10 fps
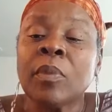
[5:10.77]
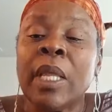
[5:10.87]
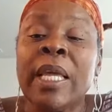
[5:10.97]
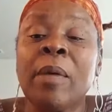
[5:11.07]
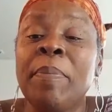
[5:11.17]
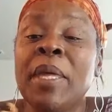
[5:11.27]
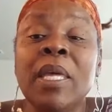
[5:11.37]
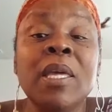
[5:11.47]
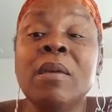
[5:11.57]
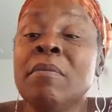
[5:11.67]
It could
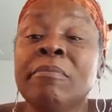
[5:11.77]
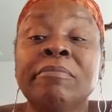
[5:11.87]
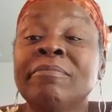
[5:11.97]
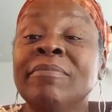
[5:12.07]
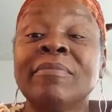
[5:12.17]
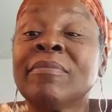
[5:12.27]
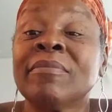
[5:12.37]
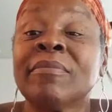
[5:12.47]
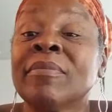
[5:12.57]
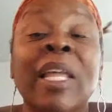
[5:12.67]
be
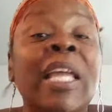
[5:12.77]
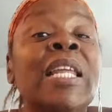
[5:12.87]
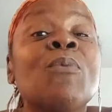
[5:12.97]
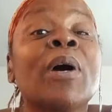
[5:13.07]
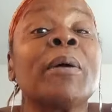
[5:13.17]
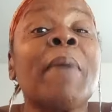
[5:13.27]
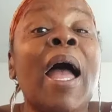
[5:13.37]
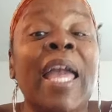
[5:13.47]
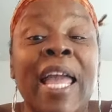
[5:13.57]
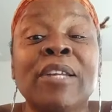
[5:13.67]
any one of
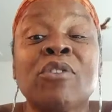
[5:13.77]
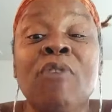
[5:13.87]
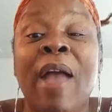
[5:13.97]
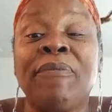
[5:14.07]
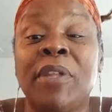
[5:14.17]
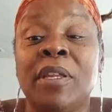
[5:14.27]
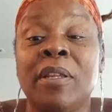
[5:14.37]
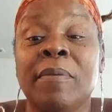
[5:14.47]
my handcrafted